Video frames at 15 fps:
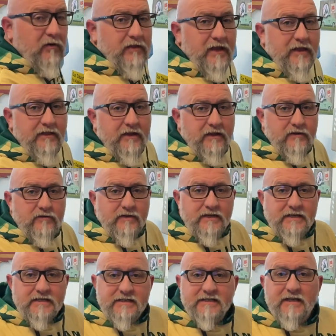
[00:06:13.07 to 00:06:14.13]
that there
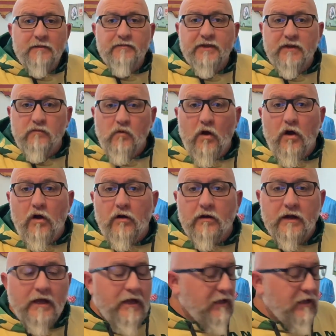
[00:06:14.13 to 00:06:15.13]
is something wrong.